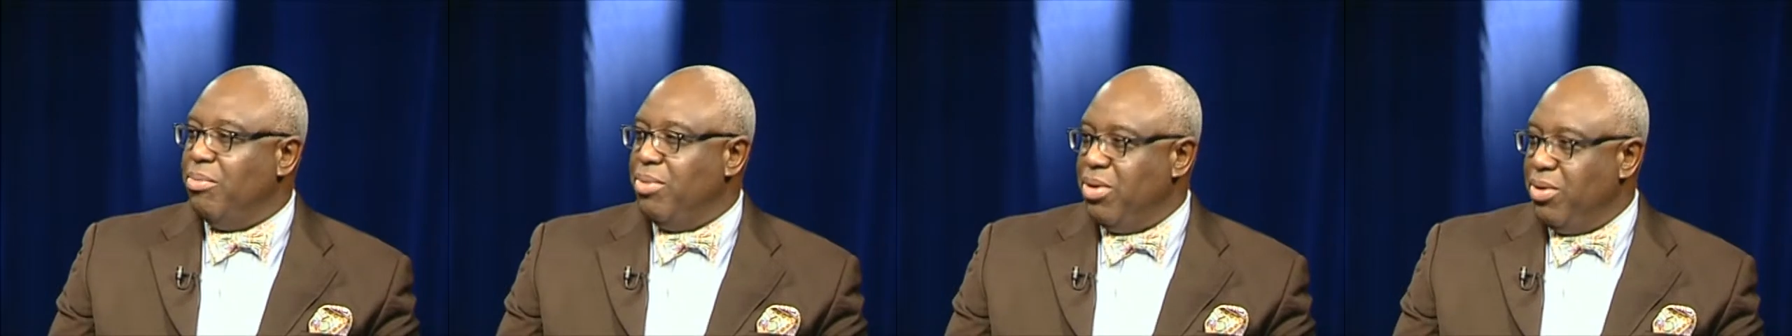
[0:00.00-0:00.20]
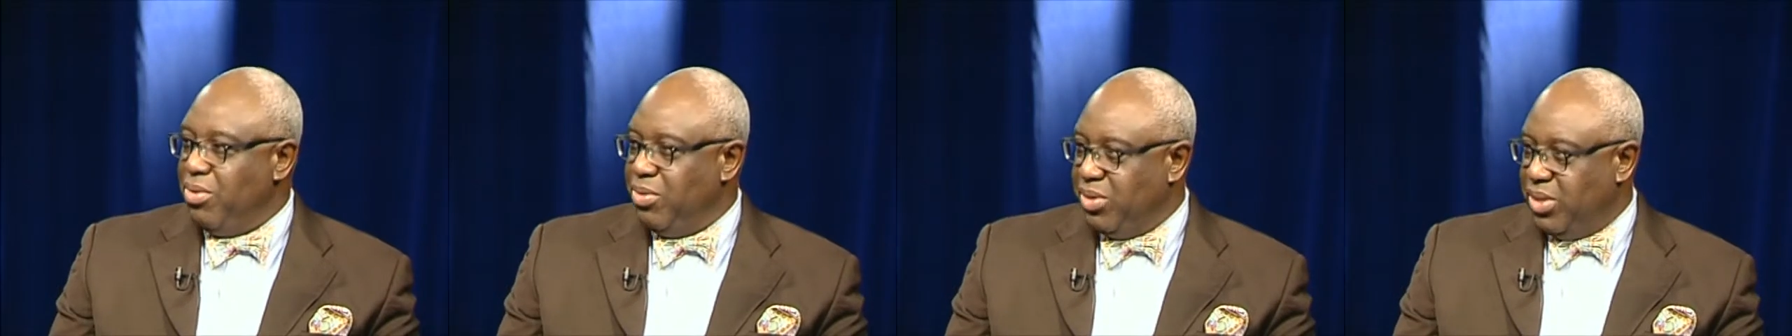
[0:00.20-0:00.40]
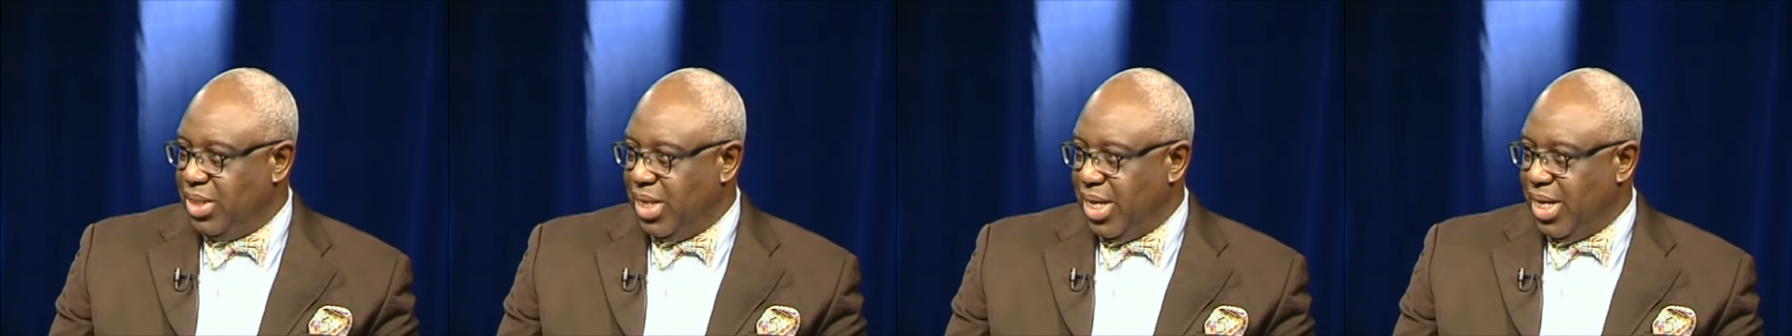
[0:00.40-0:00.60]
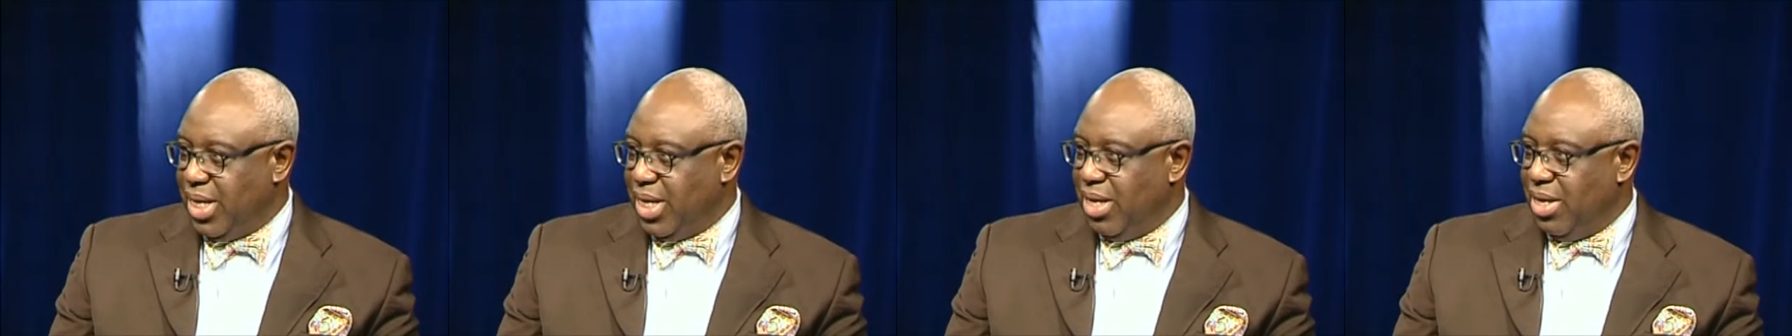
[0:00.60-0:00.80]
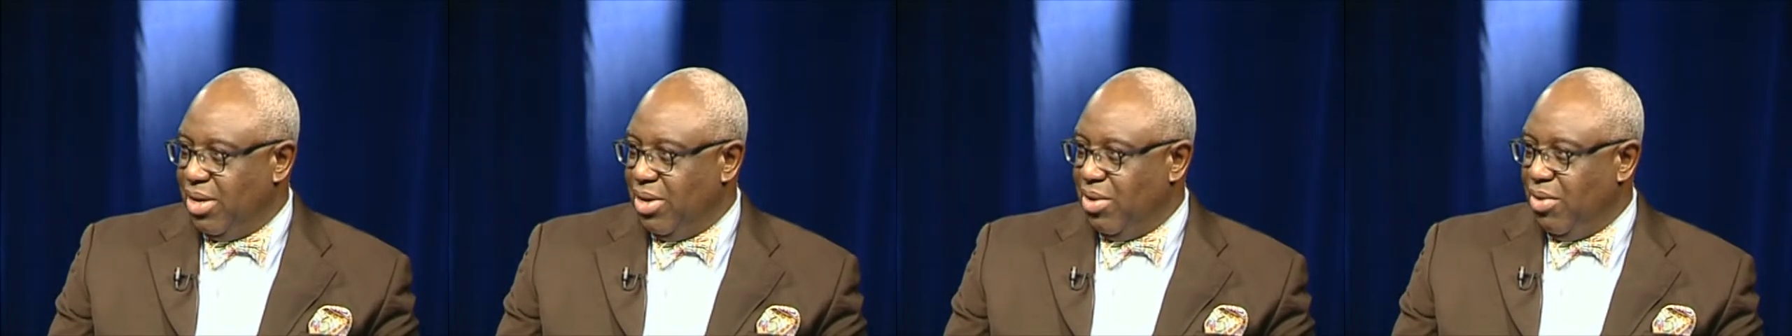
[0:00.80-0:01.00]
music
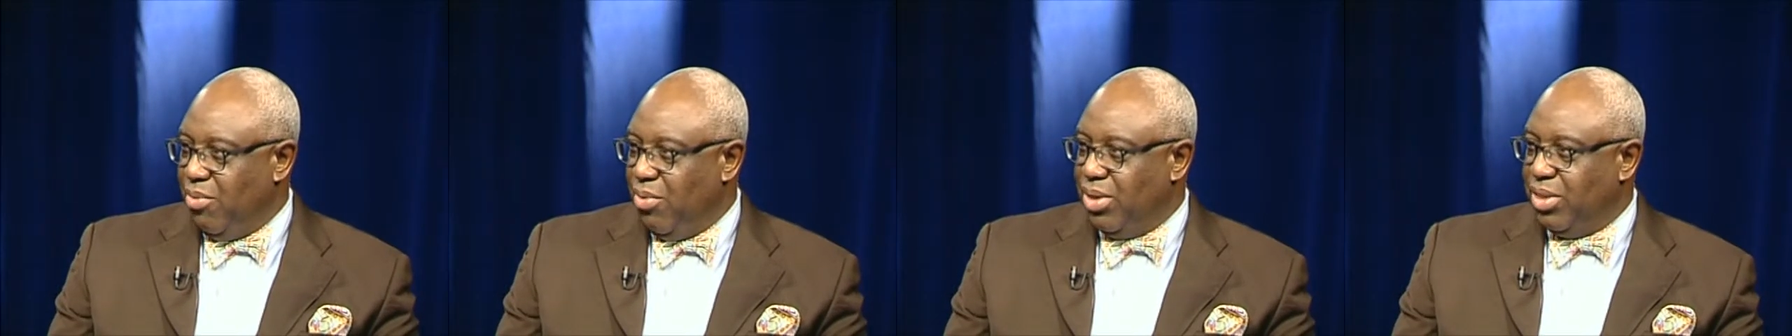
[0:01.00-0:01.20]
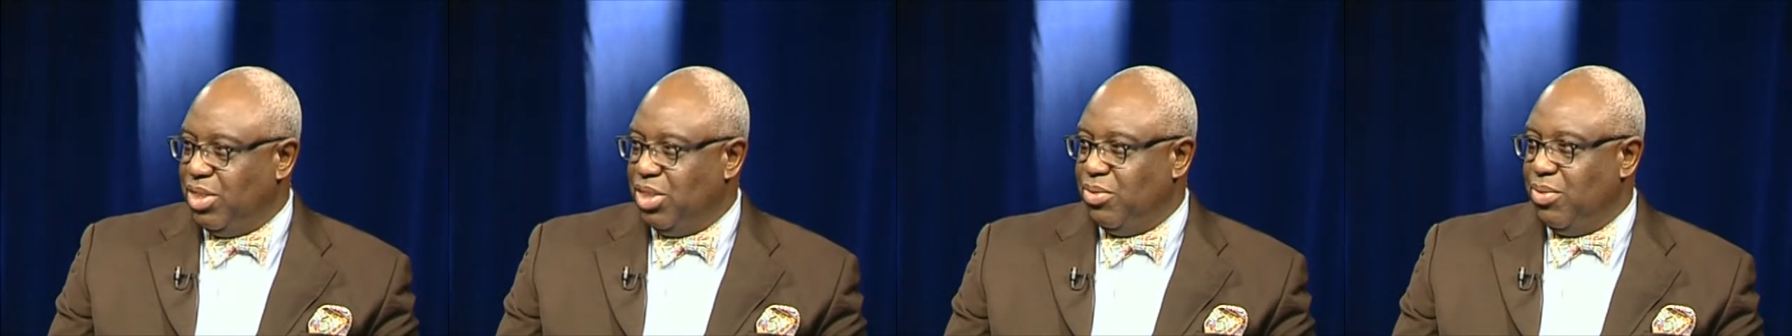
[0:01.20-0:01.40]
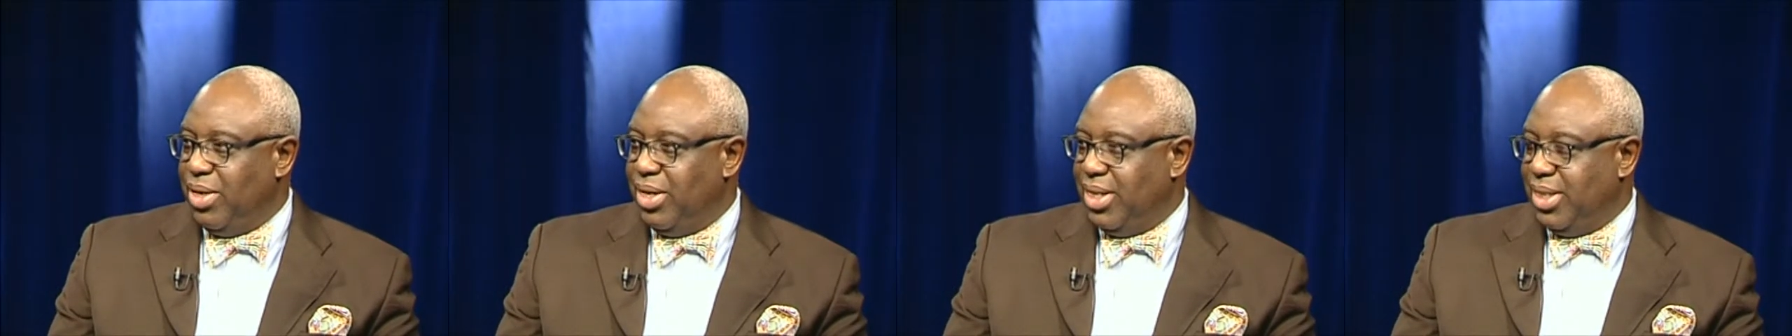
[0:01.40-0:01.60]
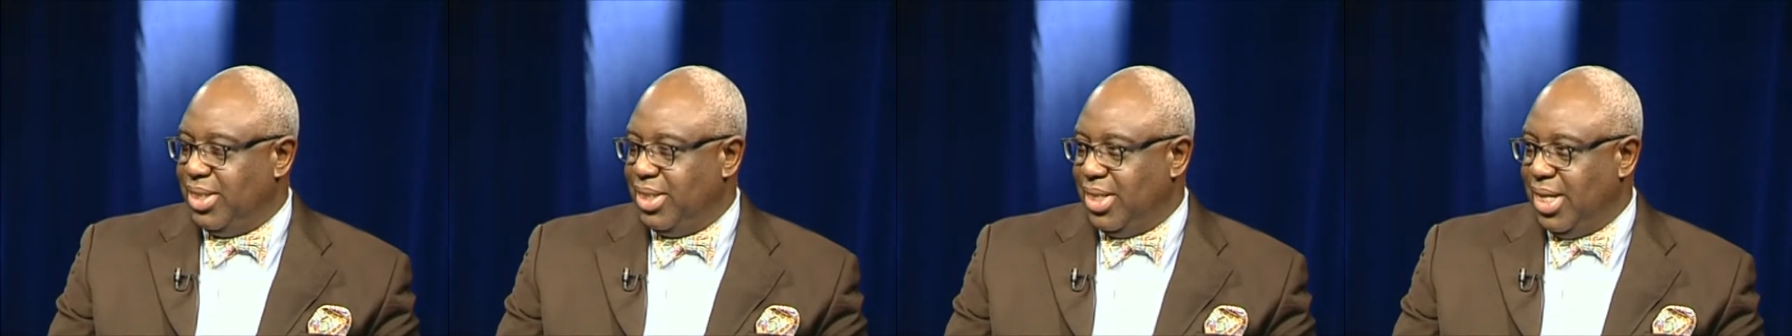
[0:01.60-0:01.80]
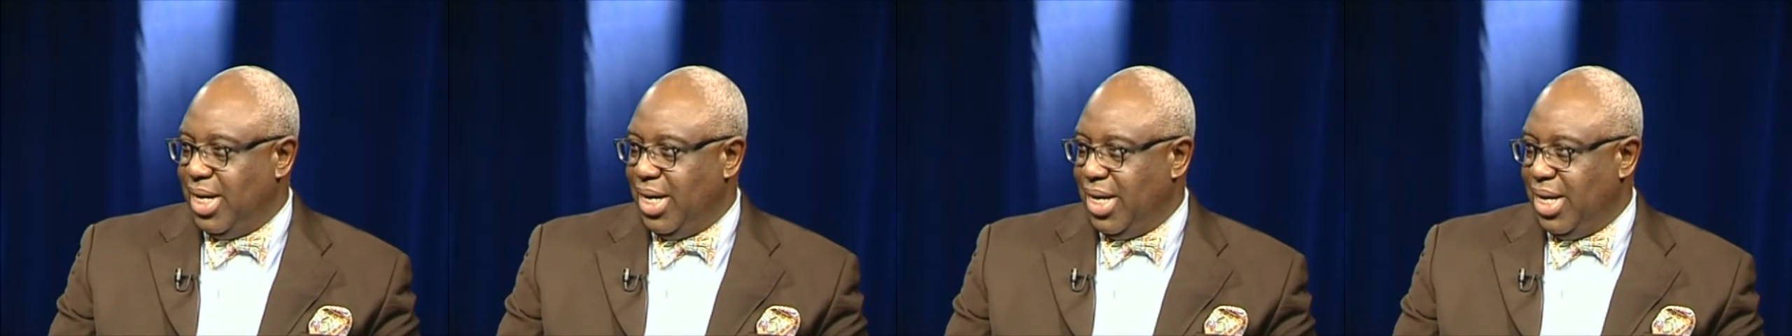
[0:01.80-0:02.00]
once you
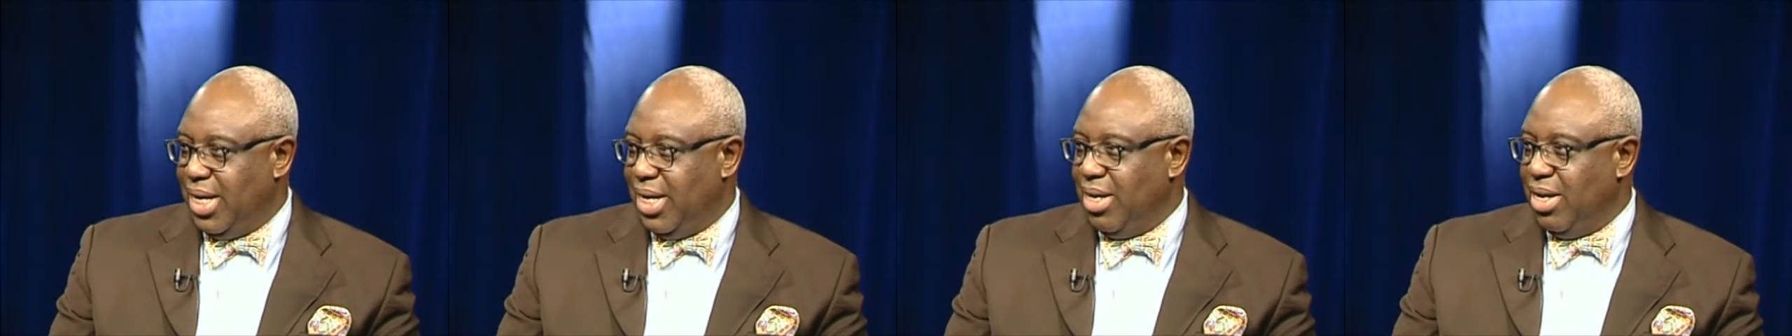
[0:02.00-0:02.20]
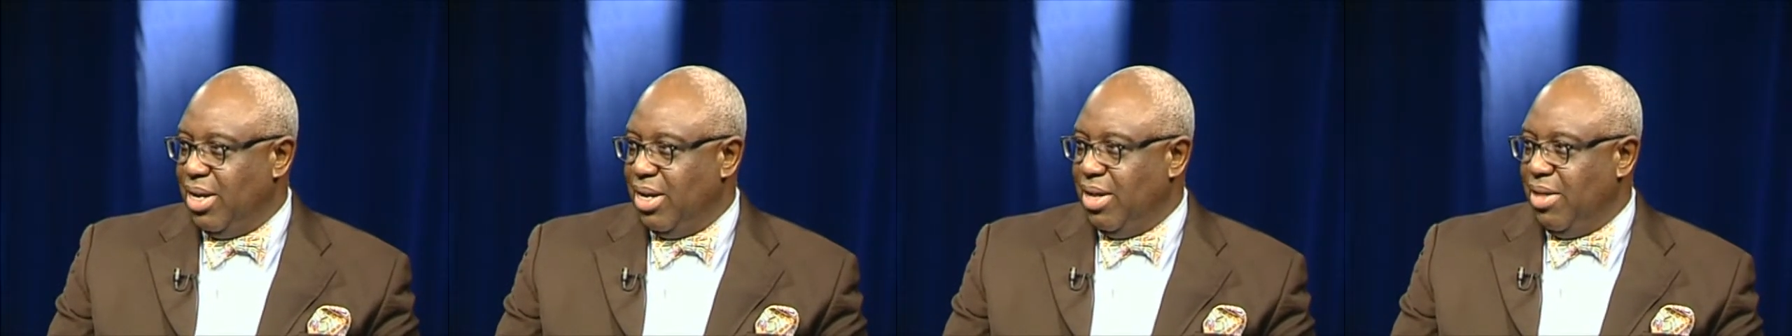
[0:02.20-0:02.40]
understand